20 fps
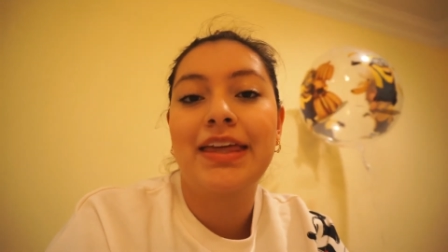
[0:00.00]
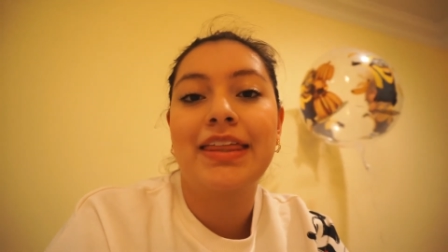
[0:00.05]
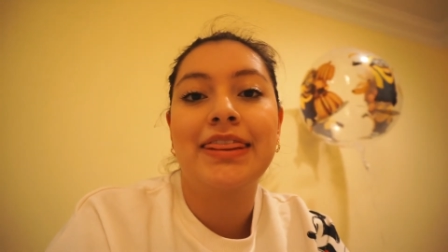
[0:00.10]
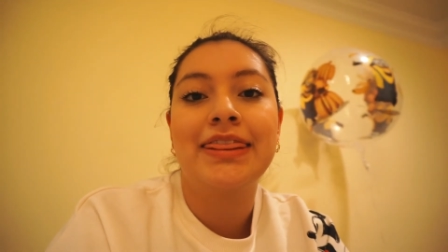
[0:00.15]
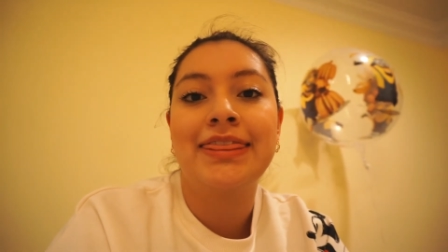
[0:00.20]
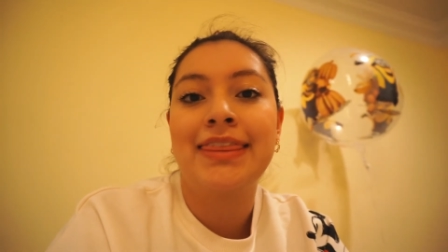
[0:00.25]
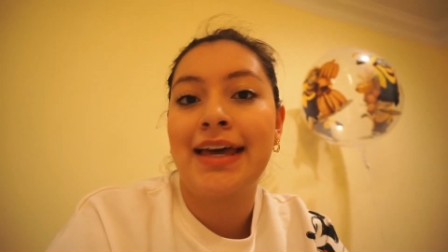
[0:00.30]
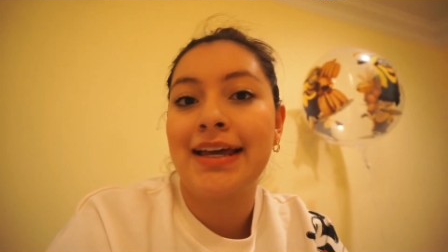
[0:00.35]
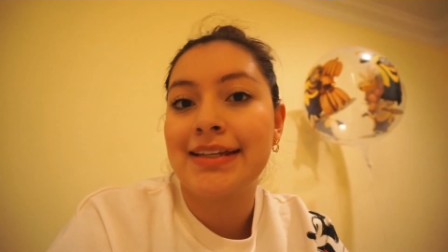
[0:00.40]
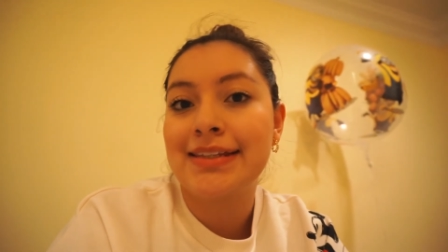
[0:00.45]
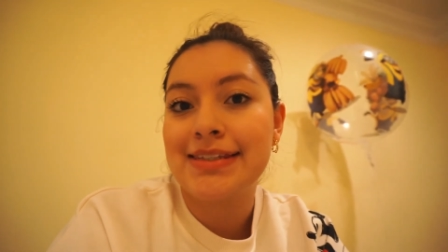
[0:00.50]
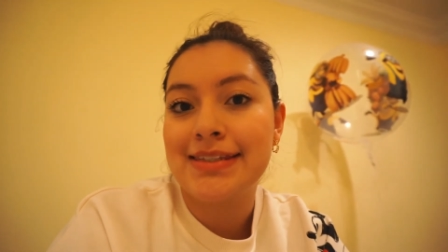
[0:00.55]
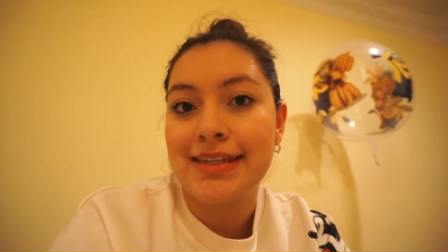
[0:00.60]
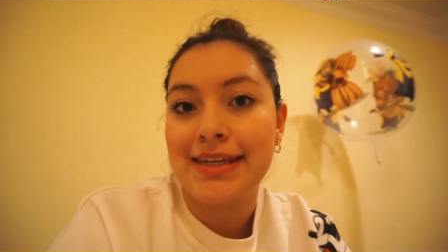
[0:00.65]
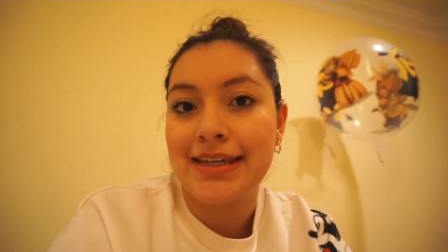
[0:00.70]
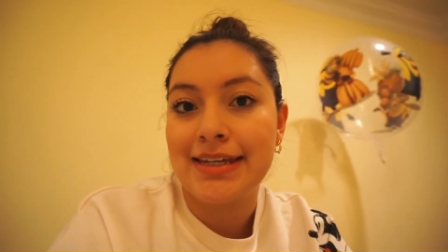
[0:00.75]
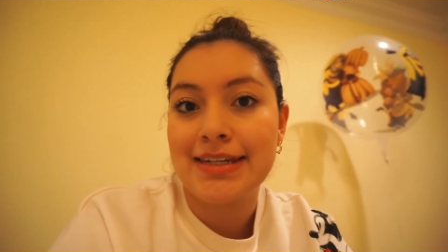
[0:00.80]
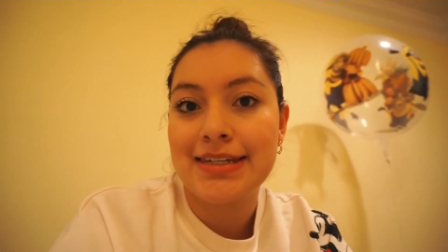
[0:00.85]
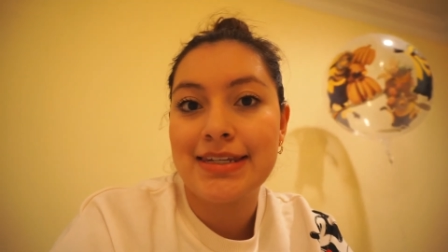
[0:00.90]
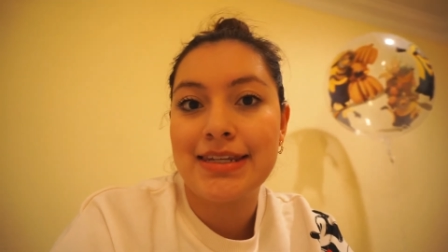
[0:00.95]
that's
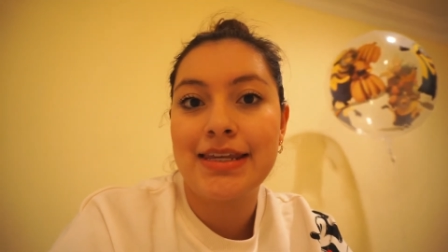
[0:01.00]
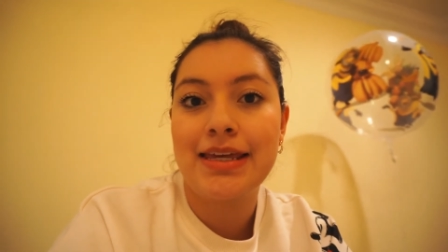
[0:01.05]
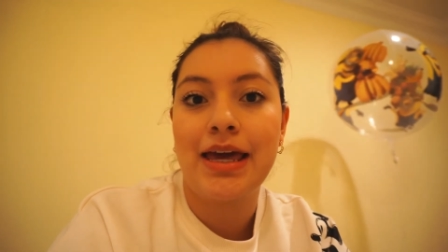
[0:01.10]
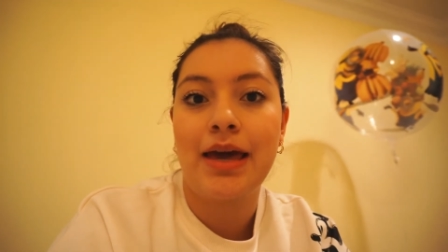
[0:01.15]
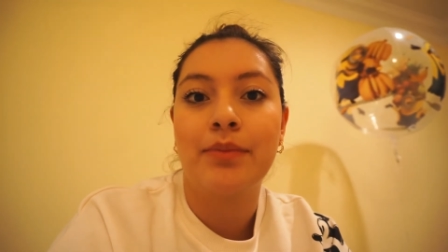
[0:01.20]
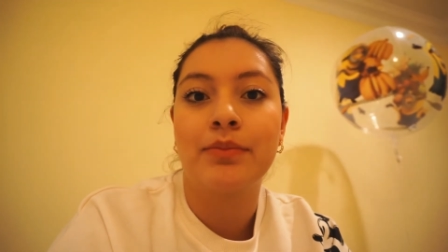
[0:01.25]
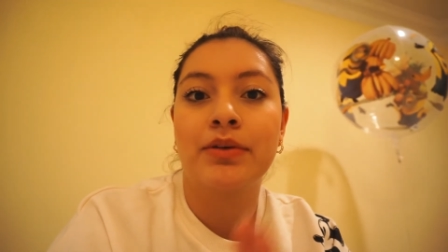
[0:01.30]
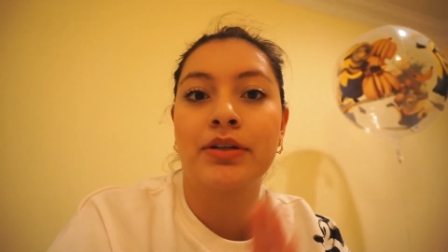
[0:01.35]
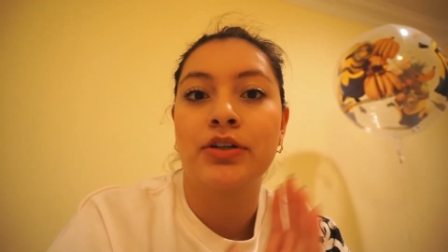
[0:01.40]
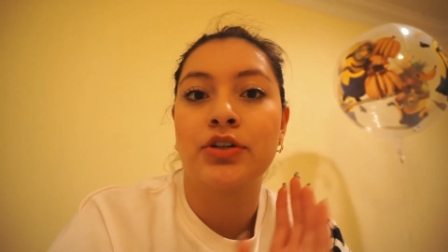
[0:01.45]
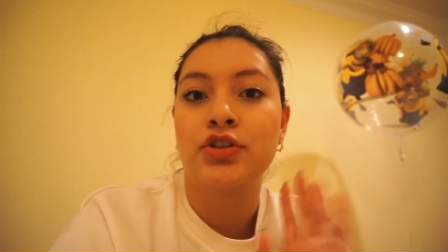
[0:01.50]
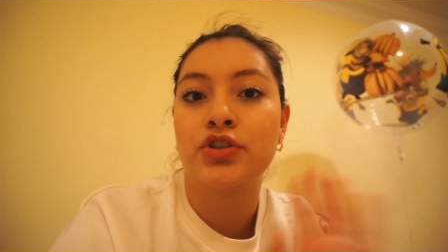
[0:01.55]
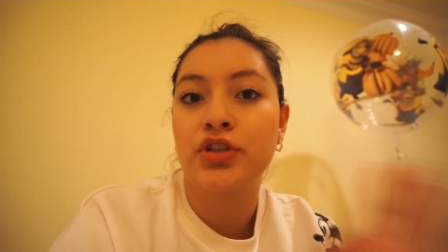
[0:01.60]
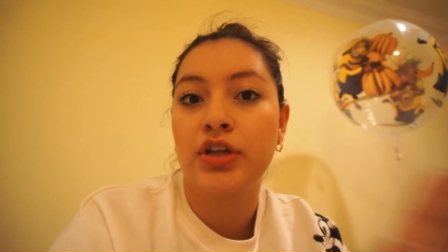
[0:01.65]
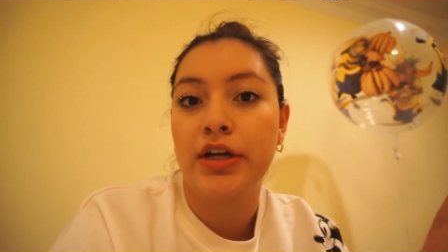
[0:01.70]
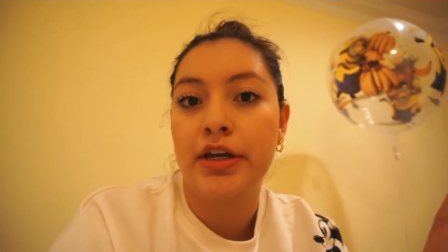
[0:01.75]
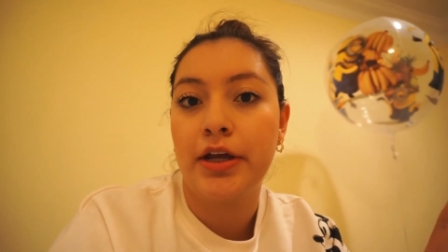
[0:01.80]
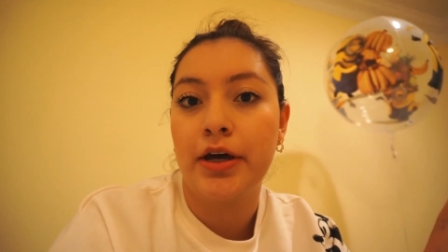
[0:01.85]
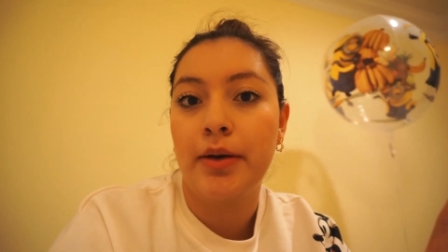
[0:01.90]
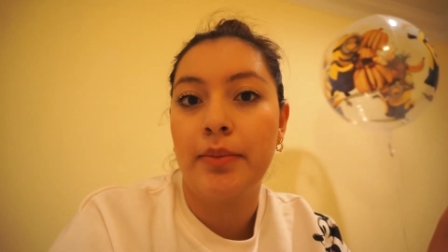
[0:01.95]
it. I'm gonna
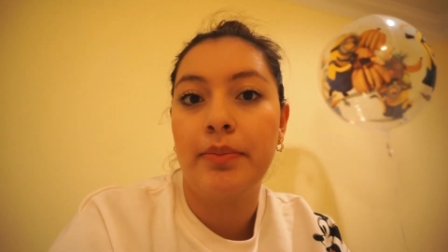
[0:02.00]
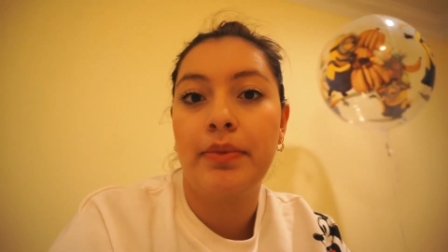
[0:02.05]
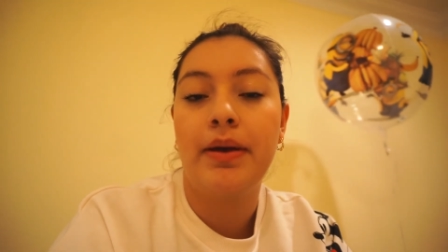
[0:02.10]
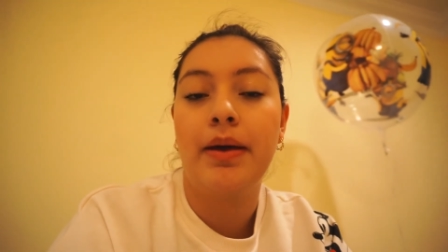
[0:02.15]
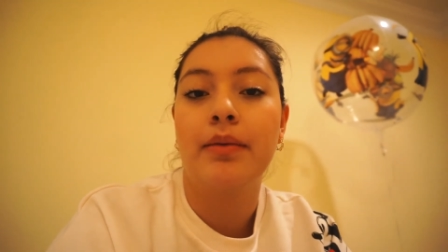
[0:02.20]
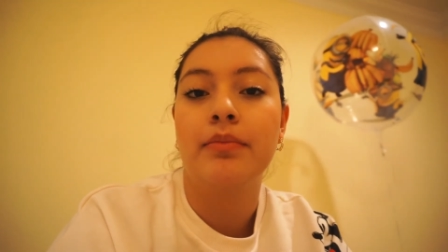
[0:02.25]
shut up.